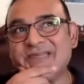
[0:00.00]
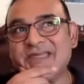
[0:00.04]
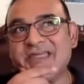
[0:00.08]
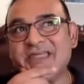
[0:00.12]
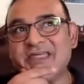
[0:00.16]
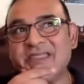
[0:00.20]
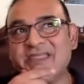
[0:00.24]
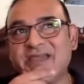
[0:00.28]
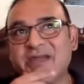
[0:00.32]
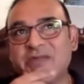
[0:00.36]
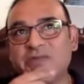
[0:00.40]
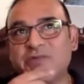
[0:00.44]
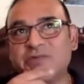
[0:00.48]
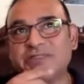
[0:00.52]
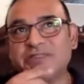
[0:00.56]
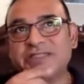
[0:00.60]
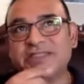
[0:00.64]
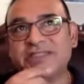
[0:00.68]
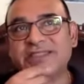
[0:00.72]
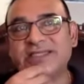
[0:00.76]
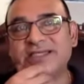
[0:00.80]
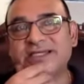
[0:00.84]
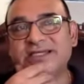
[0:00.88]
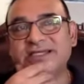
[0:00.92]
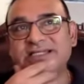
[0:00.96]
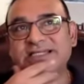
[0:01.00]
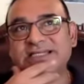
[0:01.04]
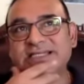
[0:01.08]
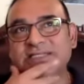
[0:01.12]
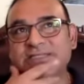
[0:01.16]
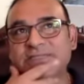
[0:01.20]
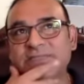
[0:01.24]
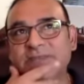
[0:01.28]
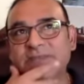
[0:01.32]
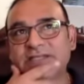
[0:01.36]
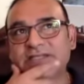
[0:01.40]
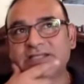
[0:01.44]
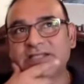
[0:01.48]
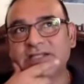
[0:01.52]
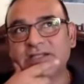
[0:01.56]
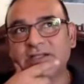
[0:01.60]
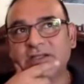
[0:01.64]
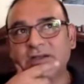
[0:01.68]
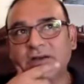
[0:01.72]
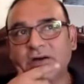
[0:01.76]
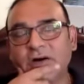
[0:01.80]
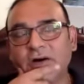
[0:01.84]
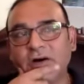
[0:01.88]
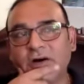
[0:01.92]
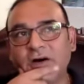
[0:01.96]
that was the 3rd test match at
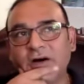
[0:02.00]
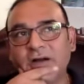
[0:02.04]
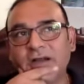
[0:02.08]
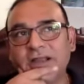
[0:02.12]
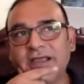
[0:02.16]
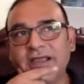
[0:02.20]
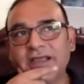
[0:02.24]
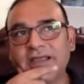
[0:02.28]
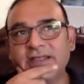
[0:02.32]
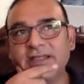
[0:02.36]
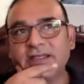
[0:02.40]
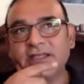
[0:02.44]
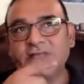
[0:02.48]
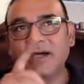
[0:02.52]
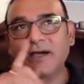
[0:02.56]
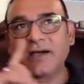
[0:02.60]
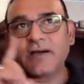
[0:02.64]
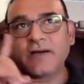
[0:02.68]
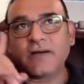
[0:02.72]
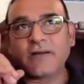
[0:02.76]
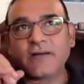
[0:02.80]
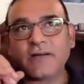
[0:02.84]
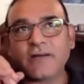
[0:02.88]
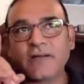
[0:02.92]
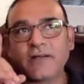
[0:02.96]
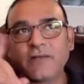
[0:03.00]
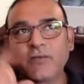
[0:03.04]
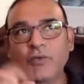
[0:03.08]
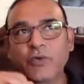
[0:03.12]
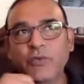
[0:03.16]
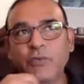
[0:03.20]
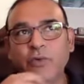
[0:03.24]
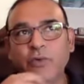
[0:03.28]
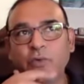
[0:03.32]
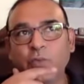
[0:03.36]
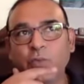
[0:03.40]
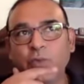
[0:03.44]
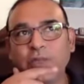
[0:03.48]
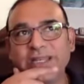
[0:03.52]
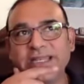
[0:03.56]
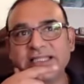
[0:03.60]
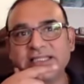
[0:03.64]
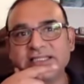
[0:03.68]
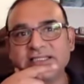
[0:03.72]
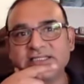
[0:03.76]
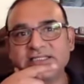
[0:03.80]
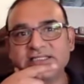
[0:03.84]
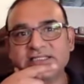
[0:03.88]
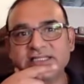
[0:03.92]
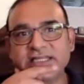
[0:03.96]
Lahore. And we were winning
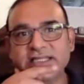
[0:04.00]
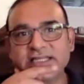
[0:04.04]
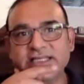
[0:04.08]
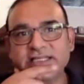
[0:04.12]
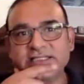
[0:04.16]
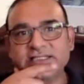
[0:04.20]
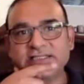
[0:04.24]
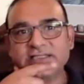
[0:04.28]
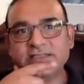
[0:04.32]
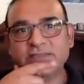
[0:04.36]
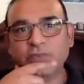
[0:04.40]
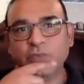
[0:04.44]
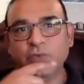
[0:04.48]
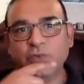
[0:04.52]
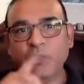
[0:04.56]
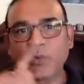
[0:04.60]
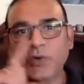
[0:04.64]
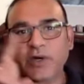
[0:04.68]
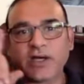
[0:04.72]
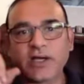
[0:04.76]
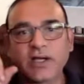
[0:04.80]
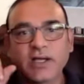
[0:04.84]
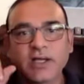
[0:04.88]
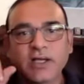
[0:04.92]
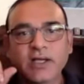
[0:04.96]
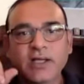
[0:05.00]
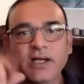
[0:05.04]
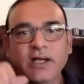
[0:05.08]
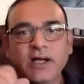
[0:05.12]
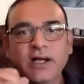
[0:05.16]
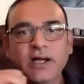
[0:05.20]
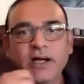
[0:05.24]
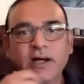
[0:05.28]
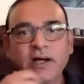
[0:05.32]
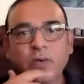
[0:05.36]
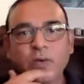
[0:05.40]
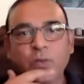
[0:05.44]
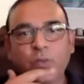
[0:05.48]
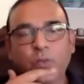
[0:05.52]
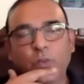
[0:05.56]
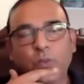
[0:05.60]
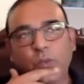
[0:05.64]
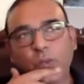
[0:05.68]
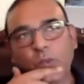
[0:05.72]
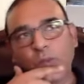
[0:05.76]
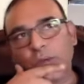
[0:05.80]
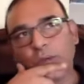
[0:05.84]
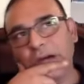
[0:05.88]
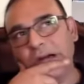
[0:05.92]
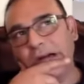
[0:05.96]
the series. We were
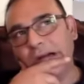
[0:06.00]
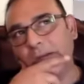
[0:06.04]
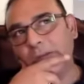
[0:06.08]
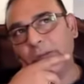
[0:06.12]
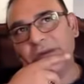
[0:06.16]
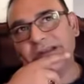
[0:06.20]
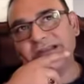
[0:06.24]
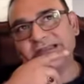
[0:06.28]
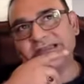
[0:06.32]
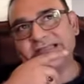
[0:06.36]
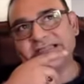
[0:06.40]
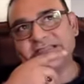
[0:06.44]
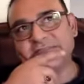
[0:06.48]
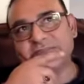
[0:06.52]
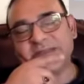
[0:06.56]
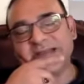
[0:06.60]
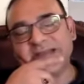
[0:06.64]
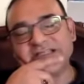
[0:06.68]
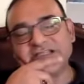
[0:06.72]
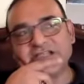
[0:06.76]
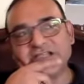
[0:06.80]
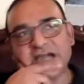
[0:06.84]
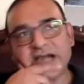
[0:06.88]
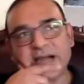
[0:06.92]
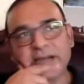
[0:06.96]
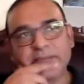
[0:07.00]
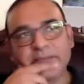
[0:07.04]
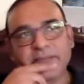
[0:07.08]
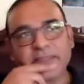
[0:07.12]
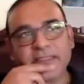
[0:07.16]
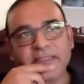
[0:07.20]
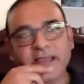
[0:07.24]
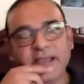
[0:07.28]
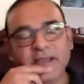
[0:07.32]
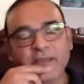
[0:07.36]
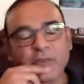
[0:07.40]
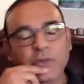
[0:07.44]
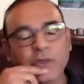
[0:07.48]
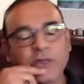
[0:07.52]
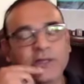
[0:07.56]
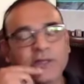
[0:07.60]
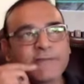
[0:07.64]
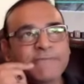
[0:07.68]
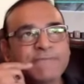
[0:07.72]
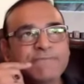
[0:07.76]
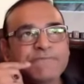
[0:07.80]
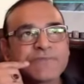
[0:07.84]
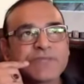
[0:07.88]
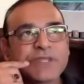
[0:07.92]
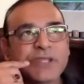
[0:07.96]
1 test match up in that one.
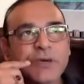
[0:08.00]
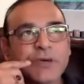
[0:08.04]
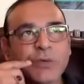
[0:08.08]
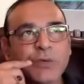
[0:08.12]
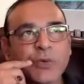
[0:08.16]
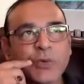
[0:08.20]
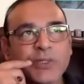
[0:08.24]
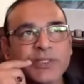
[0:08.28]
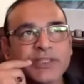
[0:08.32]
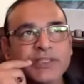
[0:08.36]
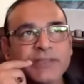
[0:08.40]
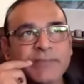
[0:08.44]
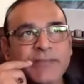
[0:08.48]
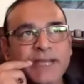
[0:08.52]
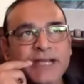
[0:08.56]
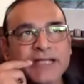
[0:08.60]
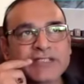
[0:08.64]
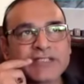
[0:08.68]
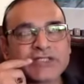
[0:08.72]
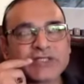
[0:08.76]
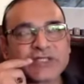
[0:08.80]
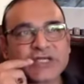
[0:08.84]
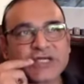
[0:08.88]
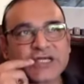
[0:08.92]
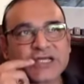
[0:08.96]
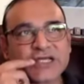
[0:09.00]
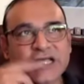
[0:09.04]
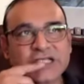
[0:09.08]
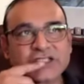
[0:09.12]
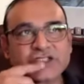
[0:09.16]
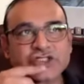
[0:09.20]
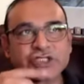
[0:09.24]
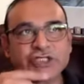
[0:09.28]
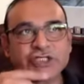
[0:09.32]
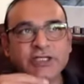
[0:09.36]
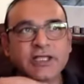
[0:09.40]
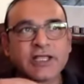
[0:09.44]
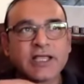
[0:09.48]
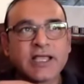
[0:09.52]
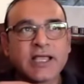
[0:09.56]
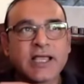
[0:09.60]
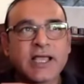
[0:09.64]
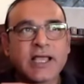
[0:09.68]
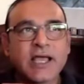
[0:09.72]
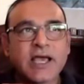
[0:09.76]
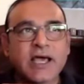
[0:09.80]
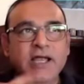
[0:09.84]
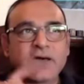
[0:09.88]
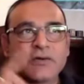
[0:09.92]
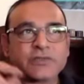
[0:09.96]
We won the match in Karachi.
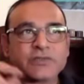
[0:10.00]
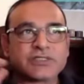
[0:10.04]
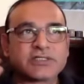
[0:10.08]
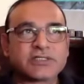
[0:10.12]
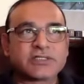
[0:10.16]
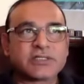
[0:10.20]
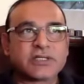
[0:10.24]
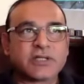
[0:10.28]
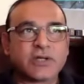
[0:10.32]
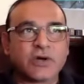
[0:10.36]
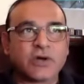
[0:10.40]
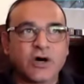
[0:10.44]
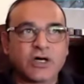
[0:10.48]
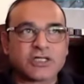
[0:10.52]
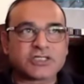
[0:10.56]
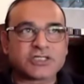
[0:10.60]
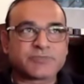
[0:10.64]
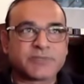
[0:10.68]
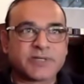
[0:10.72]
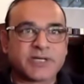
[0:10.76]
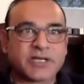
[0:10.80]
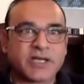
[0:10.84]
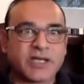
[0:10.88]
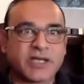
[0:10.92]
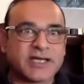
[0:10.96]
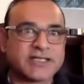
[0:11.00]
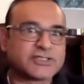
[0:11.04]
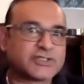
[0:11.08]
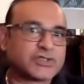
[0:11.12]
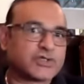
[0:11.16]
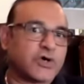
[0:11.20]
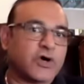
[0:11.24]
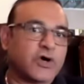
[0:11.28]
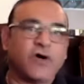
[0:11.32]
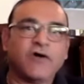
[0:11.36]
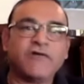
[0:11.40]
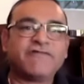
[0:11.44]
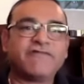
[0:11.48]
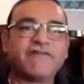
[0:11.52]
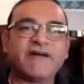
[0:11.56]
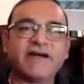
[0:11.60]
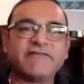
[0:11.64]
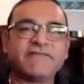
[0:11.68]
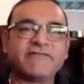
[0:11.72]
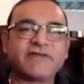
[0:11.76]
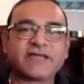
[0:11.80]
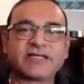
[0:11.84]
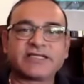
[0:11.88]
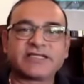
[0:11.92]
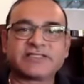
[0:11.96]
And I was in hospital. I saw
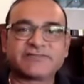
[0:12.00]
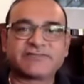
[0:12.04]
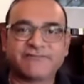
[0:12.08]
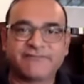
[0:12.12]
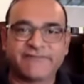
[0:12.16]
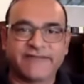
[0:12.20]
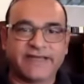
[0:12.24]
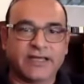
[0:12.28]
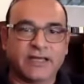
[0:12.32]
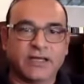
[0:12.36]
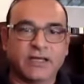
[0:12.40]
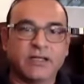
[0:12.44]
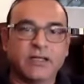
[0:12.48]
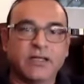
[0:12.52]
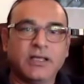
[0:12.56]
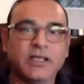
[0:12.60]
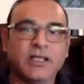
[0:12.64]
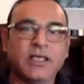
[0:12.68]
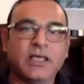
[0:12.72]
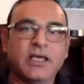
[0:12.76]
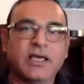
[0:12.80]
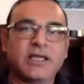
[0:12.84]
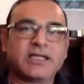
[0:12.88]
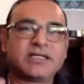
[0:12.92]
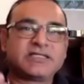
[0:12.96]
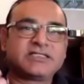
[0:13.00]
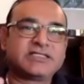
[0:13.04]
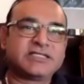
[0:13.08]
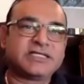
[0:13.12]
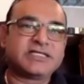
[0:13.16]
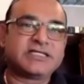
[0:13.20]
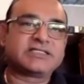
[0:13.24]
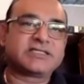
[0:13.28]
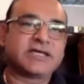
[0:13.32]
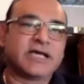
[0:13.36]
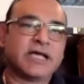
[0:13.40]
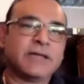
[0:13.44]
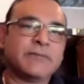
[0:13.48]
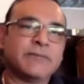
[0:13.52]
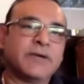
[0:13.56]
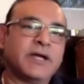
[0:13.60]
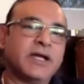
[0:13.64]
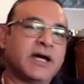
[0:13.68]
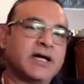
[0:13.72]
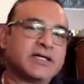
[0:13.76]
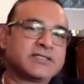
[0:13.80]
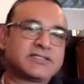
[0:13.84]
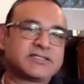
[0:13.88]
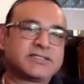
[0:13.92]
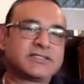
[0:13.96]
5 wickets fell. And at tea time, I
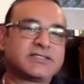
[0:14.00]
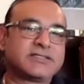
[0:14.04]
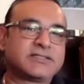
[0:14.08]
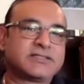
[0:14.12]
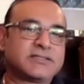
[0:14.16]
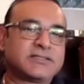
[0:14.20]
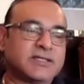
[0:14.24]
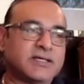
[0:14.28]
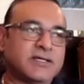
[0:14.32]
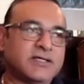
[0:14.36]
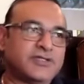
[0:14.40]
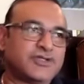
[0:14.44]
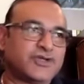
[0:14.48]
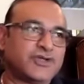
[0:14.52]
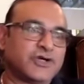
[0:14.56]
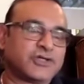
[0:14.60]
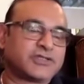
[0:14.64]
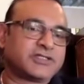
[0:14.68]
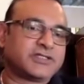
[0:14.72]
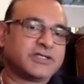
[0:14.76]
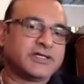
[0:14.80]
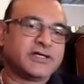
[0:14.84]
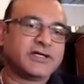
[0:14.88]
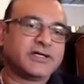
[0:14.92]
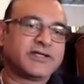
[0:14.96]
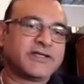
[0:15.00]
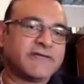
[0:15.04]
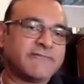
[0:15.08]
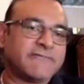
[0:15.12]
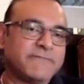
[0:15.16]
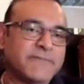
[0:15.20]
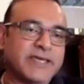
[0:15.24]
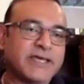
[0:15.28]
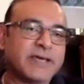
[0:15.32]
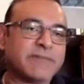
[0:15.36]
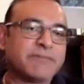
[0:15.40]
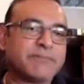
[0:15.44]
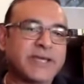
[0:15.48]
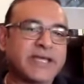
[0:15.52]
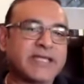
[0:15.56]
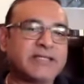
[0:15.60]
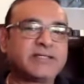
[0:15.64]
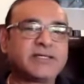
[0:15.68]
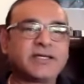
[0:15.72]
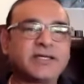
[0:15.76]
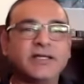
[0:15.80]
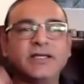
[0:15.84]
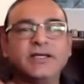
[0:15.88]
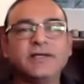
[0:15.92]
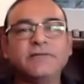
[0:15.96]
asked the doctor give me a
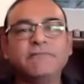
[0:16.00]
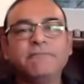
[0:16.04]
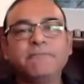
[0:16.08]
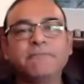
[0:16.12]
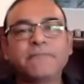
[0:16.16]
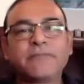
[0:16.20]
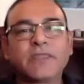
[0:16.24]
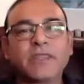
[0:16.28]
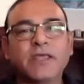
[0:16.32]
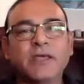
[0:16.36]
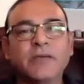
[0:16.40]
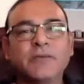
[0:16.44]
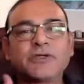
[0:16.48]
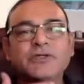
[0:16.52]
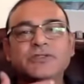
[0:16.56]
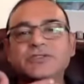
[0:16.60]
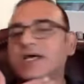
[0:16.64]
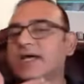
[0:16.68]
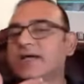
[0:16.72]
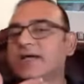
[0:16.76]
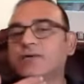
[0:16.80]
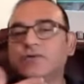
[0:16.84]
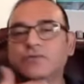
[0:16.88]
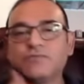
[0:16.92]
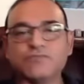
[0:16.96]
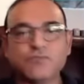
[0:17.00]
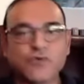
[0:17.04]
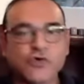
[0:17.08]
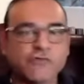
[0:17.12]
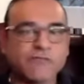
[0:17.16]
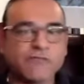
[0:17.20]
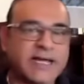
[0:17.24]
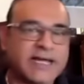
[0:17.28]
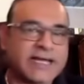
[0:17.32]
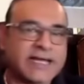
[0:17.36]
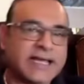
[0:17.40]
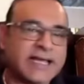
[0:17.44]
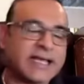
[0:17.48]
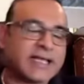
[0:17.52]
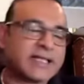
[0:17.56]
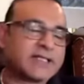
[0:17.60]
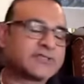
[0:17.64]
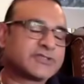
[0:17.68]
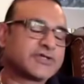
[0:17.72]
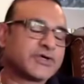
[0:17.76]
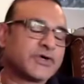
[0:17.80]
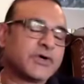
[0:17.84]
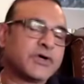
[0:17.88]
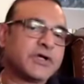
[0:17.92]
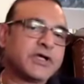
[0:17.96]
painkiller because I couldn't move my neck.
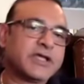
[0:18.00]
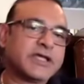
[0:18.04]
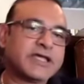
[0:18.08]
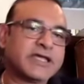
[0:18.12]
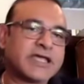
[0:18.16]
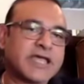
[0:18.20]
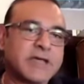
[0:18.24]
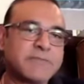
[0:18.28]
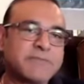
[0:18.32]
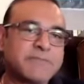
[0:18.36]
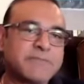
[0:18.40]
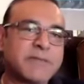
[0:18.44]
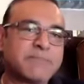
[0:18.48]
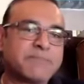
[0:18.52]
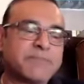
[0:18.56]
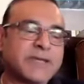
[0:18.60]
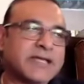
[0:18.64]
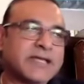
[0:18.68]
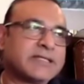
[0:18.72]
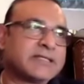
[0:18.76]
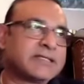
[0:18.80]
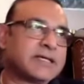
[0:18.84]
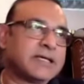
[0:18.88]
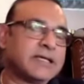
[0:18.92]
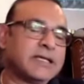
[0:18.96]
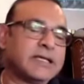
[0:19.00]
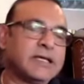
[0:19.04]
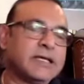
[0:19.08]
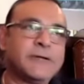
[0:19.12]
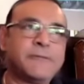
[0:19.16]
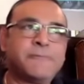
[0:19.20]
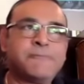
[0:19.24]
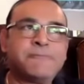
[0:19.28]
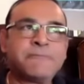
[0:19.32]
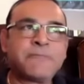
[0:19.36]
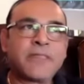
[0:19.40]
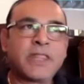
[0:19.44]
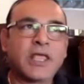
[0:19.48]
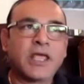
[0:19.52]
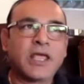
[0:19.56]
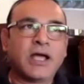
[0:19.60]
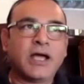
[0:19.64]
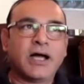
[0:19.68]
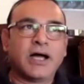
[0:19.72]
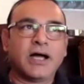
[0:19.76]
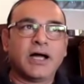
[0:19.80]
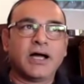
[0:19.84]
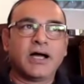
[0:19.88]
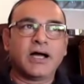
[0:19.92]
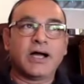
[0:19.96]
So he gave me a painkiller.
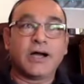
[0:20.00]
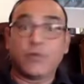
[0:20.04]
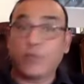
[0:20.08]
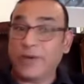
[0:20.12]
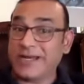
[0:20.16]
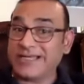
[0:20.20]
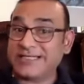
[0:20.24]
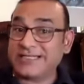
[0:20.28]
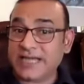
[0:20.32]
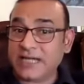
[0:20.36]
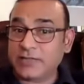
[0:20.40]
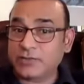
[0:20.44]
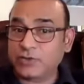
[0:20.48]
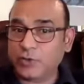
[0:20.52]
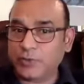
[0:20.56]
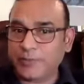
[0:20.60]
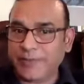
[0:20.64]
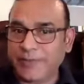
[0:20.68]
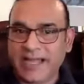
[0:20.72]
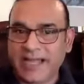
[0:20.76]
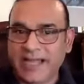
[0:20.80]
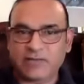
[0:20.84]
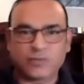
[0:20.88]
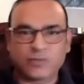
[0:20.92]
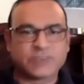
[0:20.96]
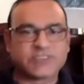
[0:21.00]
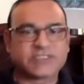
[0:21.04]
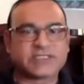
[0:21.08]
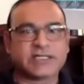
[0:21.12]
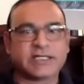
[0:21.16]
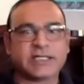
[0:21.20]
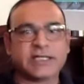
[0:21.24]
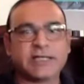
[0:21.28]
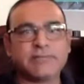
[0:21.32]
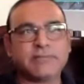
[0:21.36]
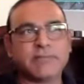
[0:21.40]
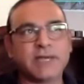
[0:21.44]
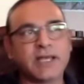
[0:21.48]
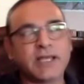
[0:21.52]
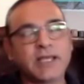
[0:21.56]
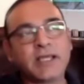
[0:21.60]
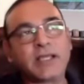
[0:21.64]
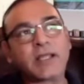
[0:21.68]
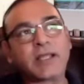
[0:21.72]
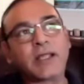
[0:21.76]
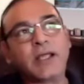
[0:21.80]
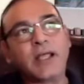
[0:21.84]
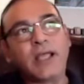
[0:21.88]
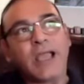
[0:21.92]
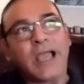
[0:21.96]
I went out to bat with Salim Malik,
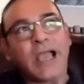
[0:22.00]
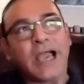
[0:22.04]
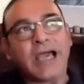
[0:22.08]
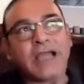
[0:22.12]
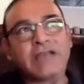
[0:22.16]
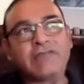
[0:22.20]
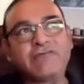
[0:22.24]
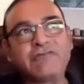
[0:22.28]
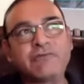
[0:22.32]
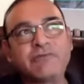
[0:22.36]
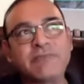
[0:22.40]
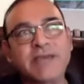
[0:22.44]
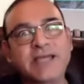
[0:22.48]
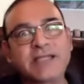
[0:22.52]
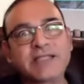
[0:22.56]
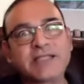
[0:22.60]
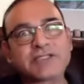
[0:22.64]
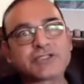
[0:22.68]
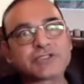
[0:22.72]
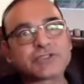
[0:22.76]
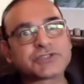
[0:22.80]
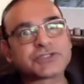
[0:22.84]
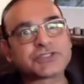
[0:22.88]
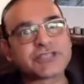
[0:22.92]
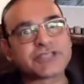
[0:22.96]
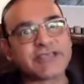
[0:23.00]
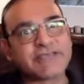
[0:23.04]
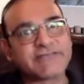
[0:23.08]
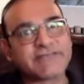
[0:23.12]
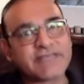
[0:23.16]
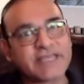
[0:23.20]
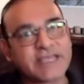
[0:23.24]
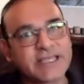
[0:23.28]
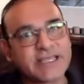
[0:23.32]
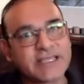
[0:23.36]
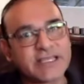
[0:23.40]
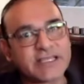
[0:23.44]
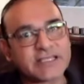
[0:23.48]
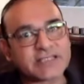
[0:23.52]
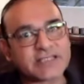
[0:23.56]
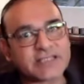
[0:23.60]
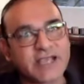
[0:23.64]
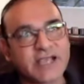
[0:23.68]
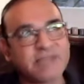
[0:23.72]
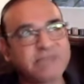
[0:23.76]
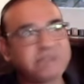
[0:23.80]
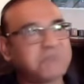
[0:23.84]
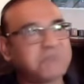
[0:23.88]
and we managed to save the innings. I